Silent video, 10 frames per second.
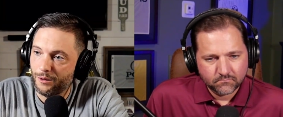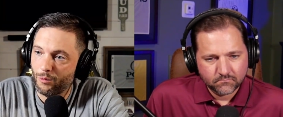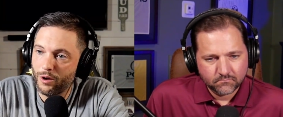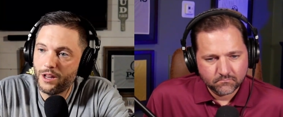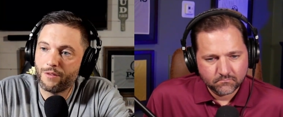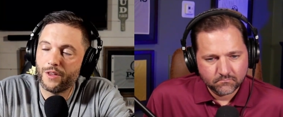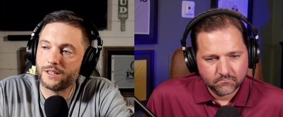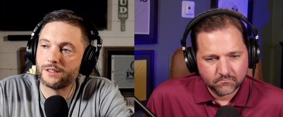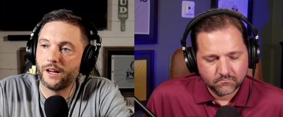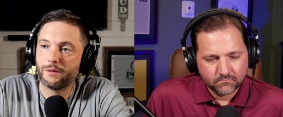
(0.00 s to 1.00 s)
Speaker 1: what do you
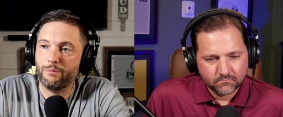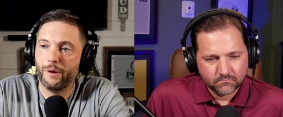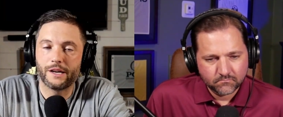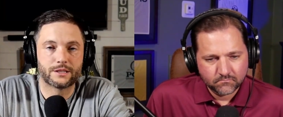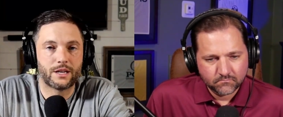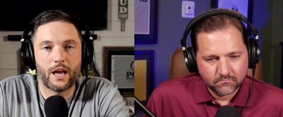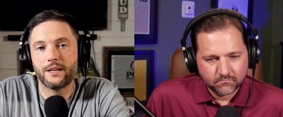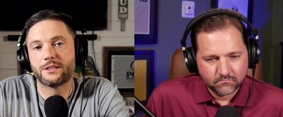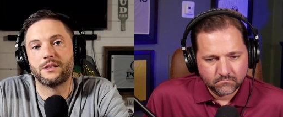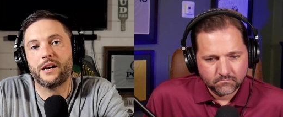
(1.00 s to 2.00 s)
think's like best
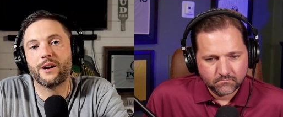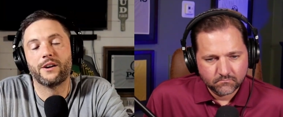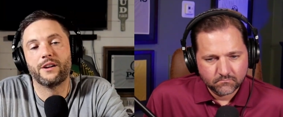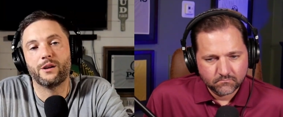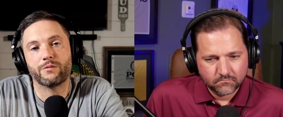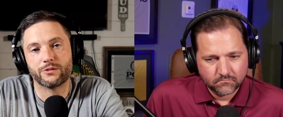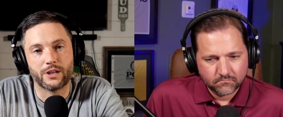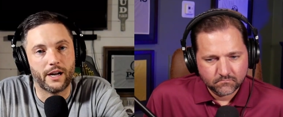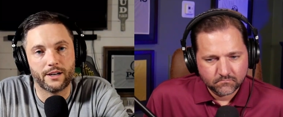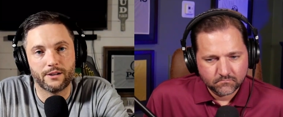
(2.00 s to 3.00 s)
case scenario for
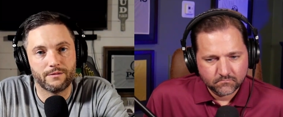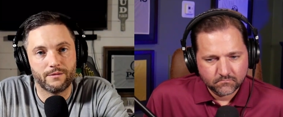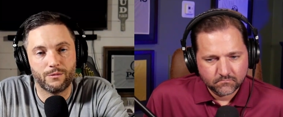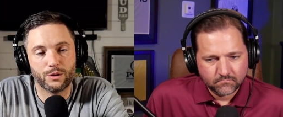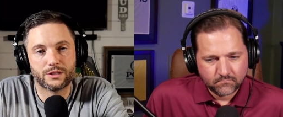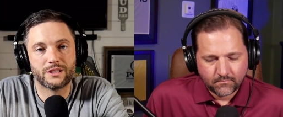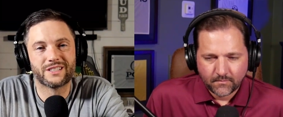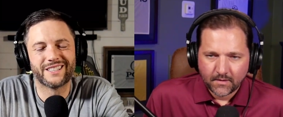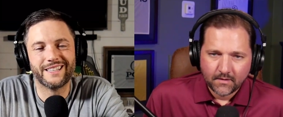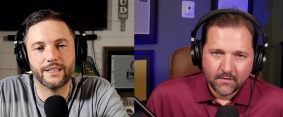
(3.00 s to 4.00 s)
Tiger? What's
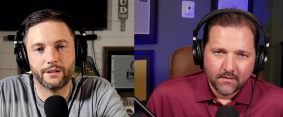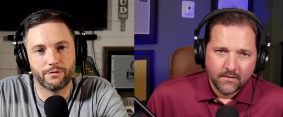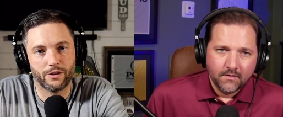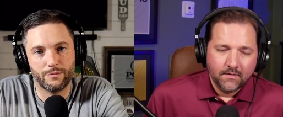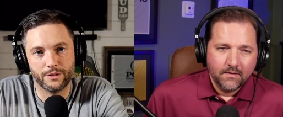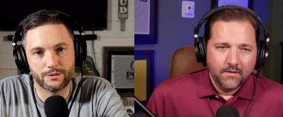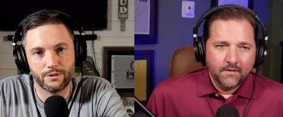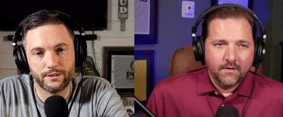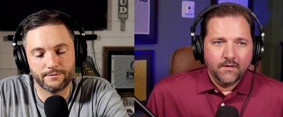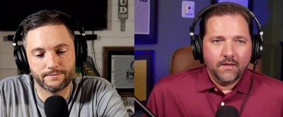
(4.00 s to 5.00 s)
the ceiling for him this
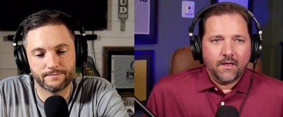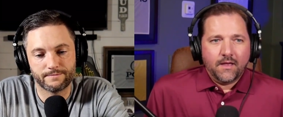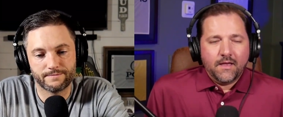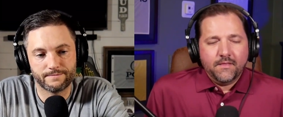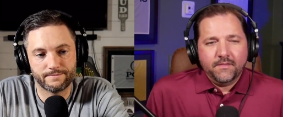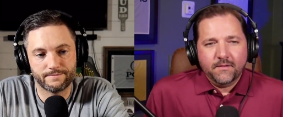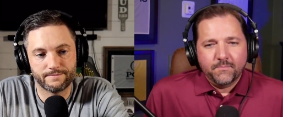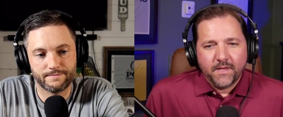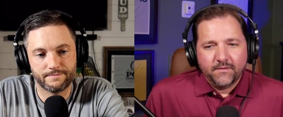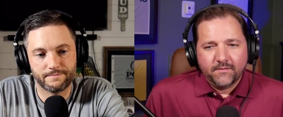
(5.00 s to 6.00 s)
week?
Speaker 2: I
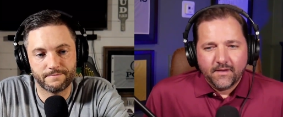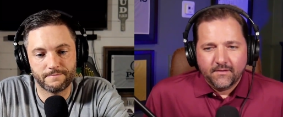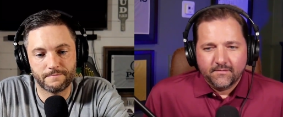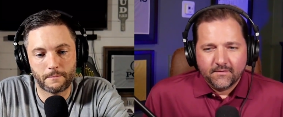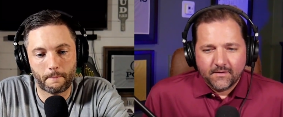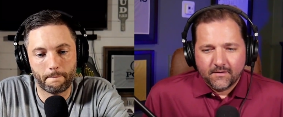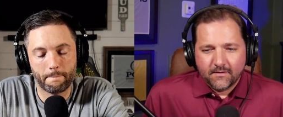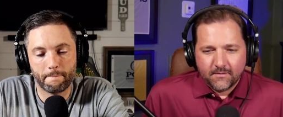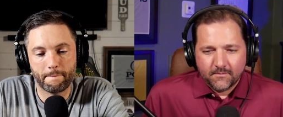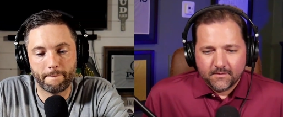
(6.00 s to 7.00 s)
think best case
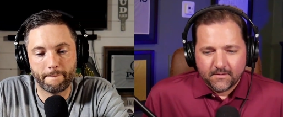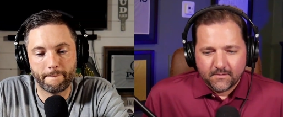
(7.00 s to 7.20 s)
scenario